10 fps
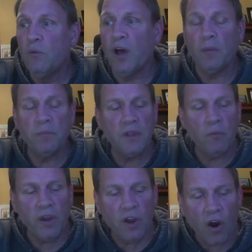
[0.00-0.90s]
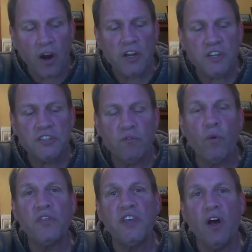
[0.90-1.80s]
Well, regardless of
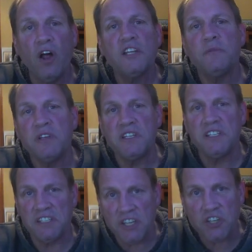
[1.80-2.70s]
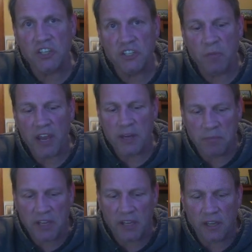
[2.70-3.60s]
what the ultimate decisions might
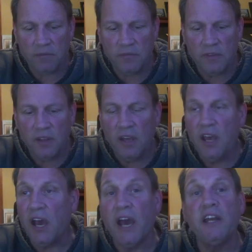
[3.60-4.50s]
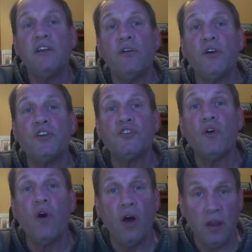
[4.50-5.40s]
be, I'd encourage
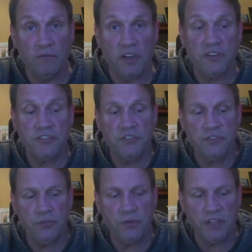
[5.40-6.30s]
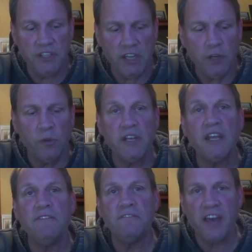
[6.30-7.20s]
all of us to continually
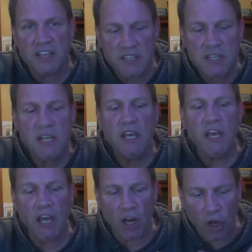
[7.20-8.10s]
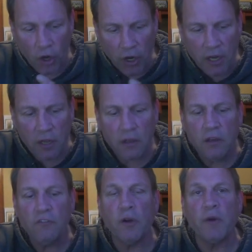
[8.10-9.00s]
invest in learning
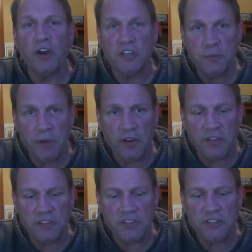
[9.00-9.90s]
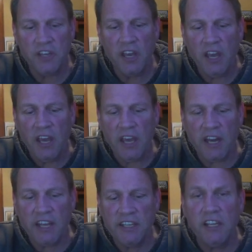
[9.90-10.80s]
from our experiences
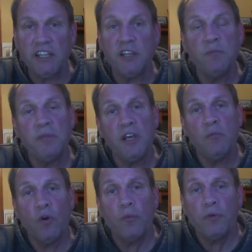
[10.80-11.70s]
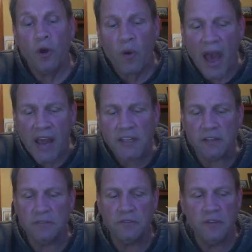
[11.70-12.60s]
and ideally being more
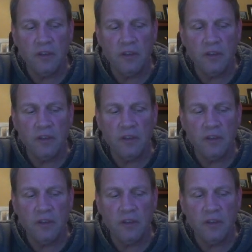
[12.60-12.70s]
proactive